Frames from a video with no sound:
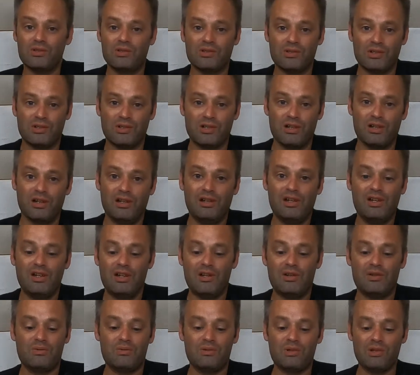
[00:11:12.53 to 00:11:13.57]
or a
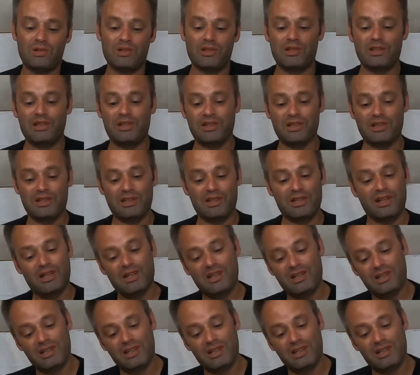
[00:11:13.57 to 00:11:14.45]
really good